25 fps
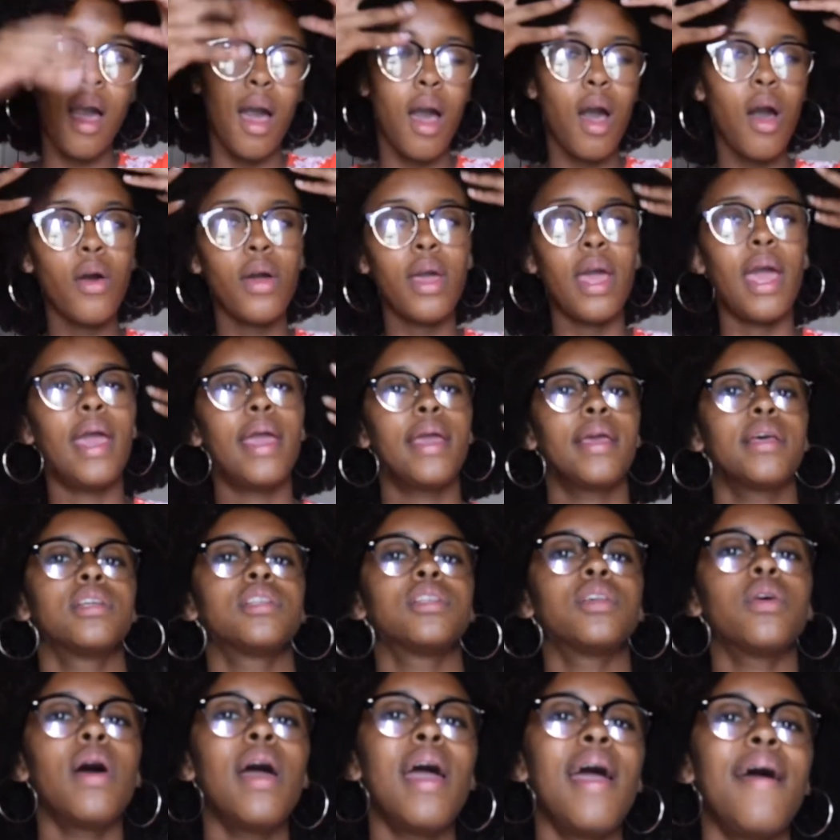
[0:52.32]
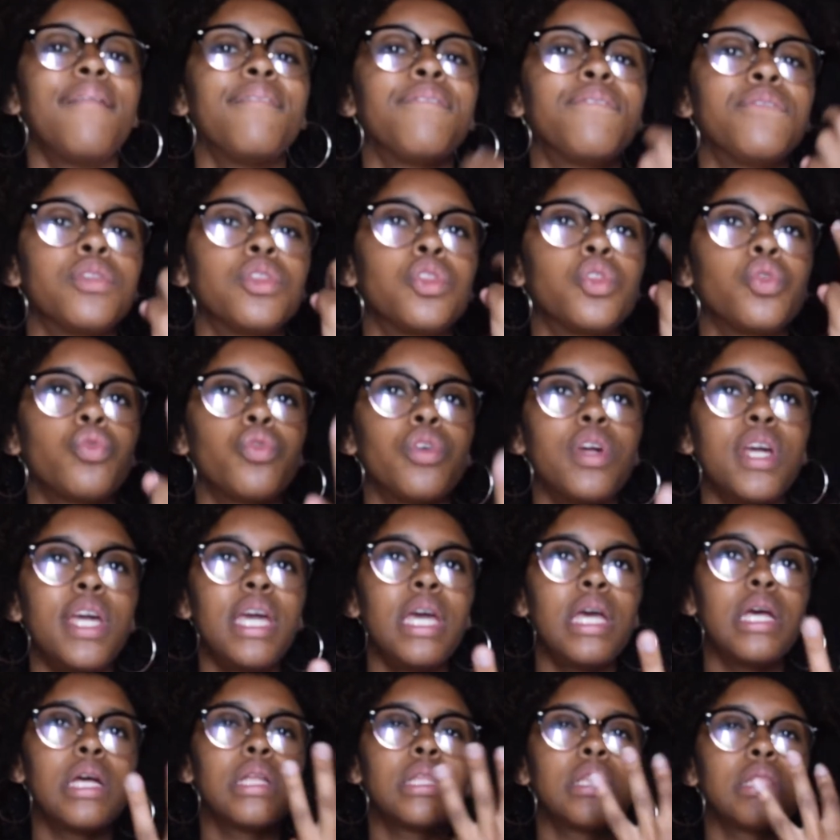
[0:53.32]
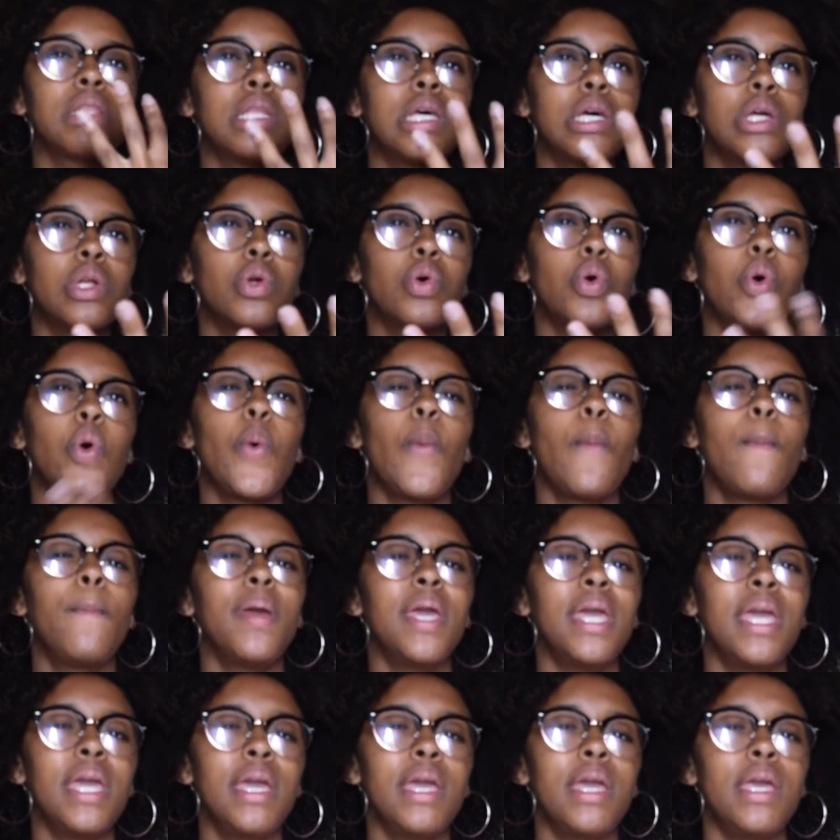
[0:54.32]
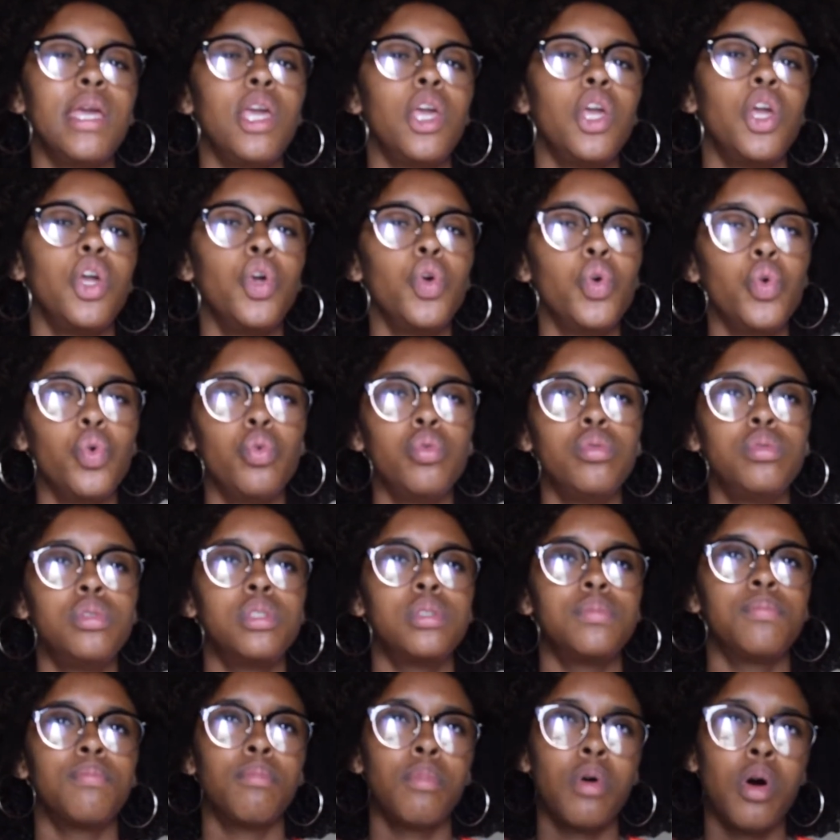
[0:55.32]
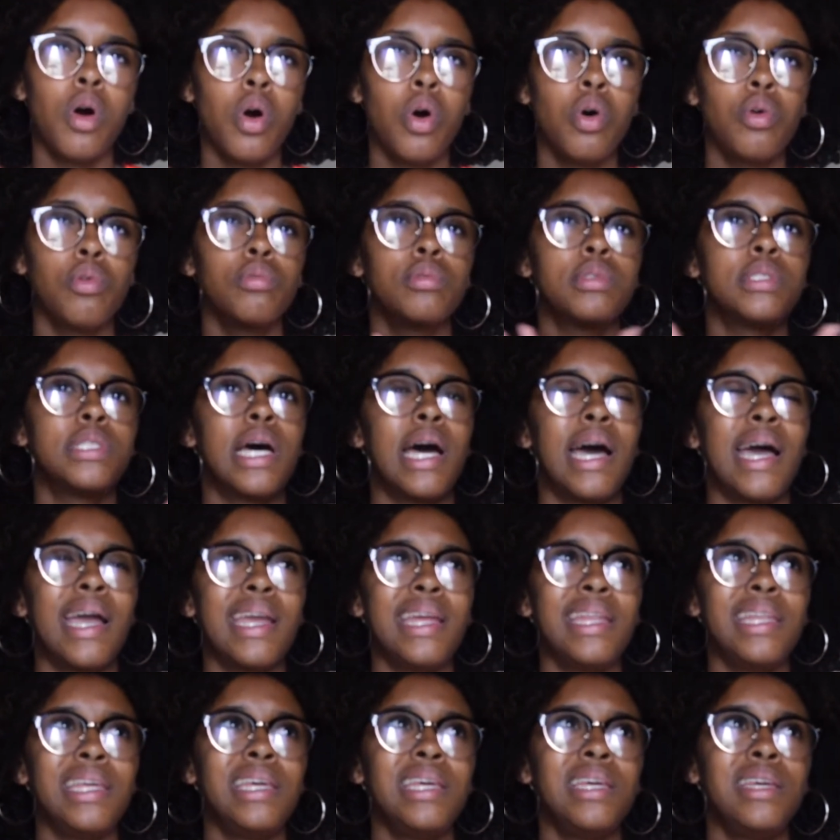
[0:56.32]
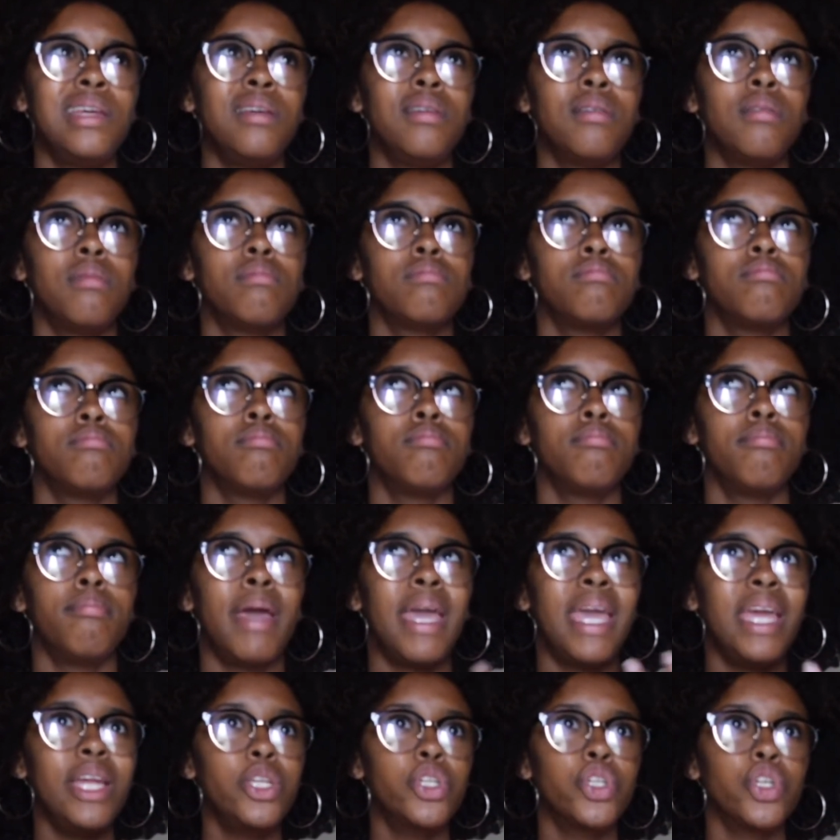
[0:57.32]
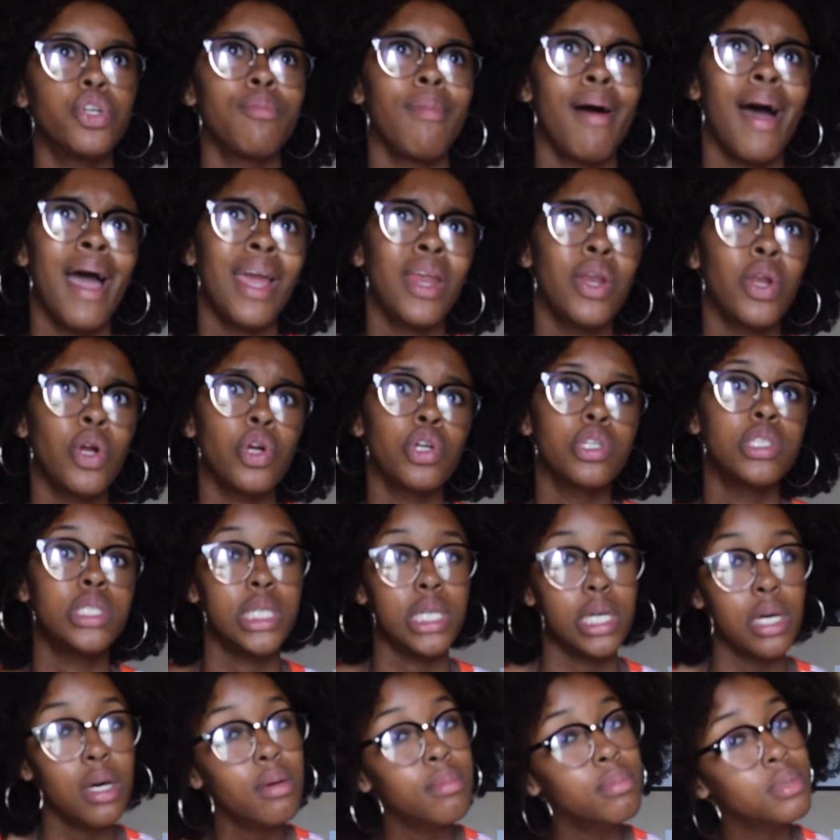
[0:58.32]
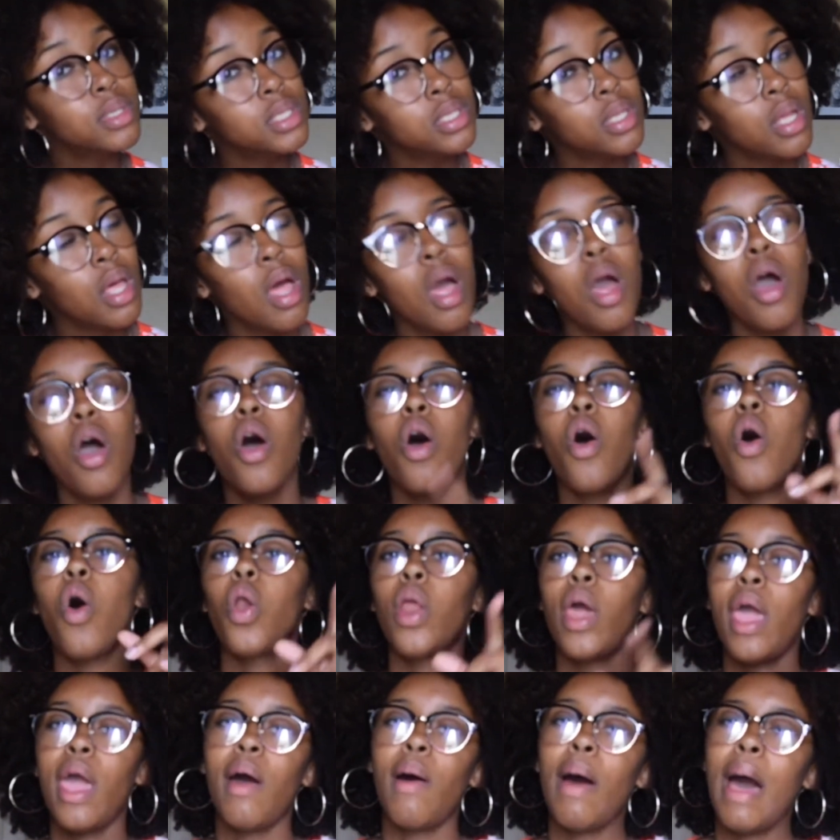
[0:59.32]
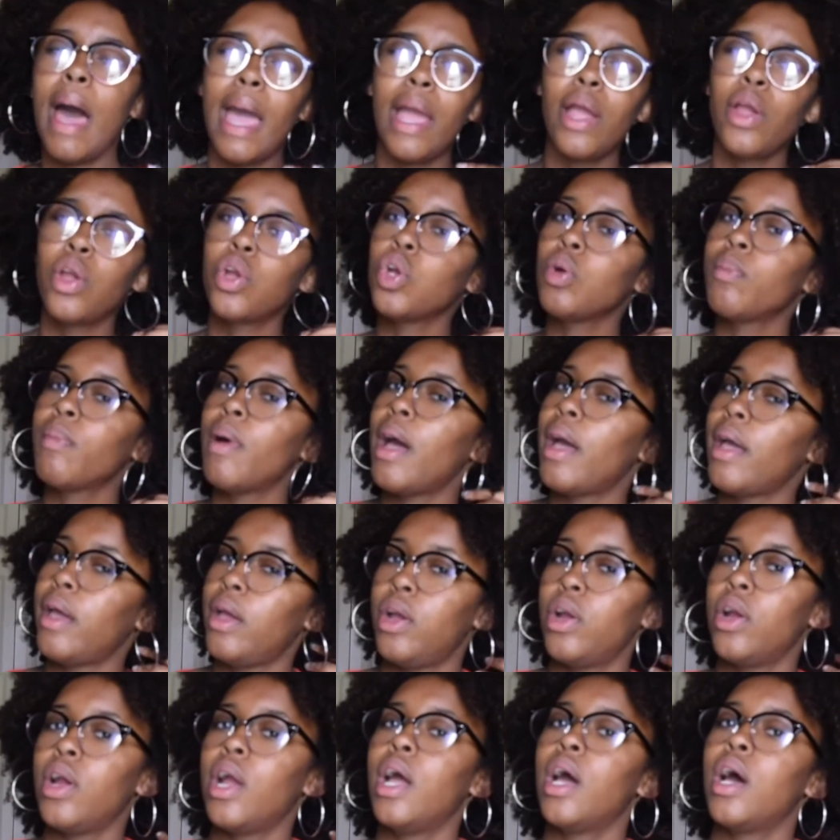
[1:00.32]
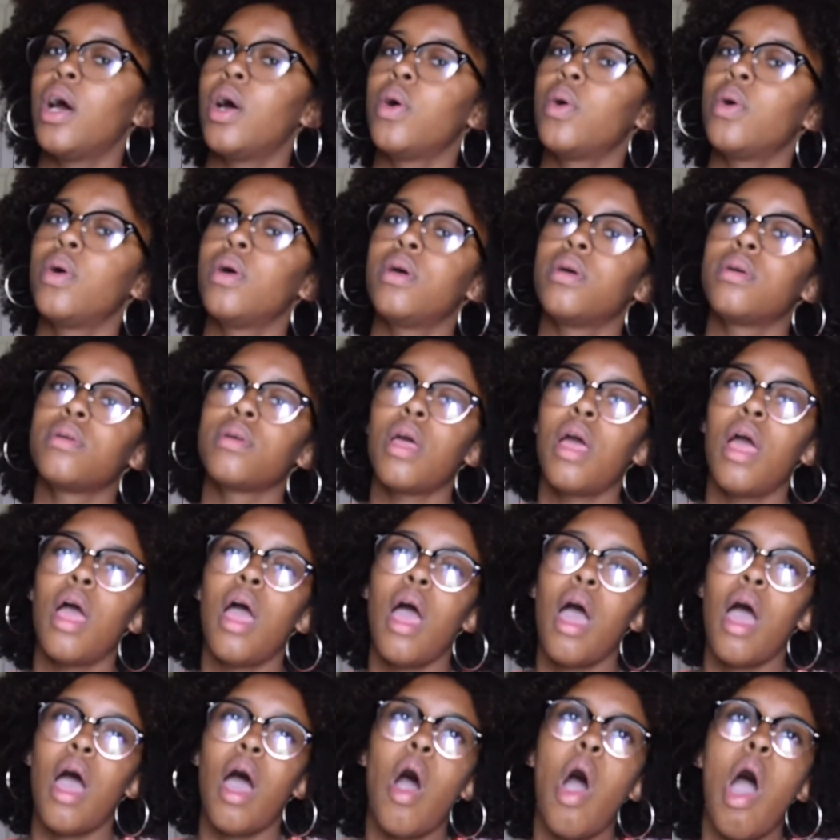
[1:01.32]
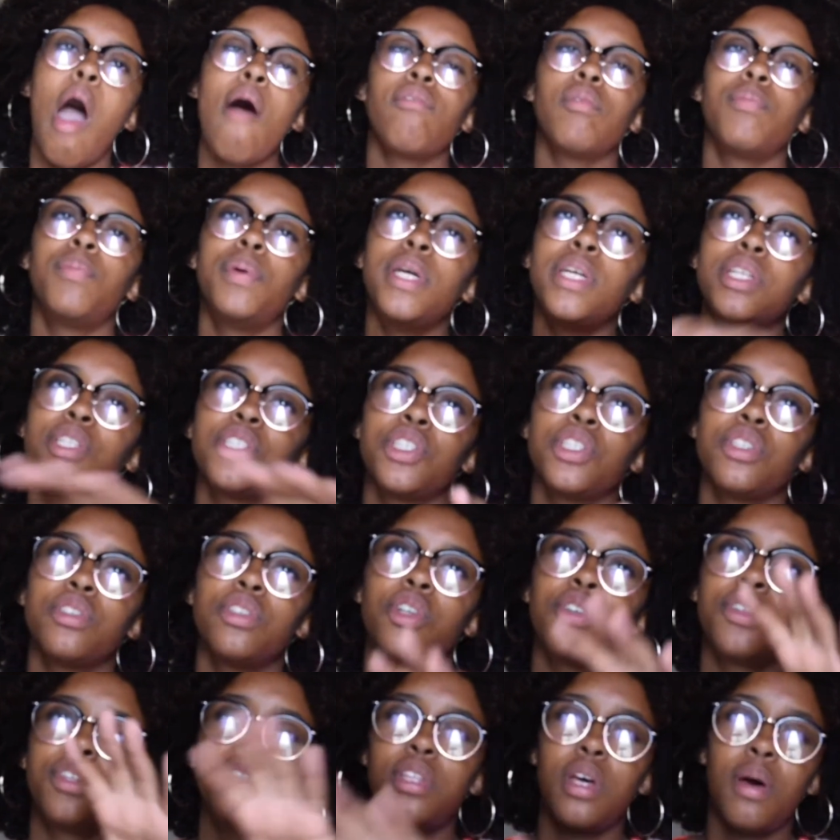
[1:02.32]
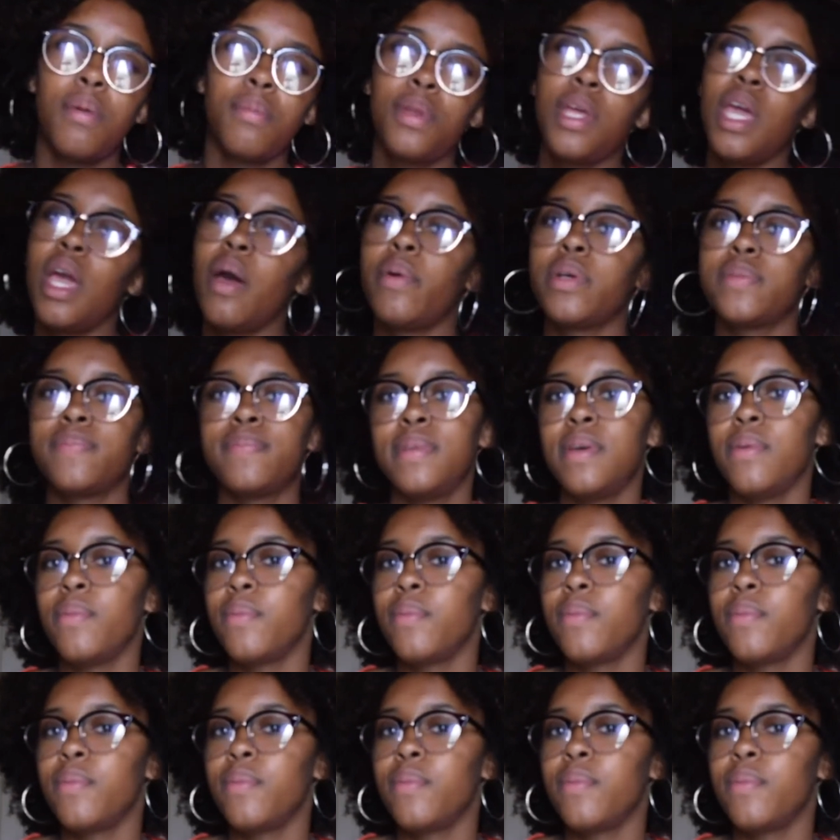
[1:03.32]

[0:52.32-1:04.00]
Okay, so I have three little, big, huge, small, tiny, major, minor tips on how I grew my hair out. I'll have a picture, you know, the thumbnail with me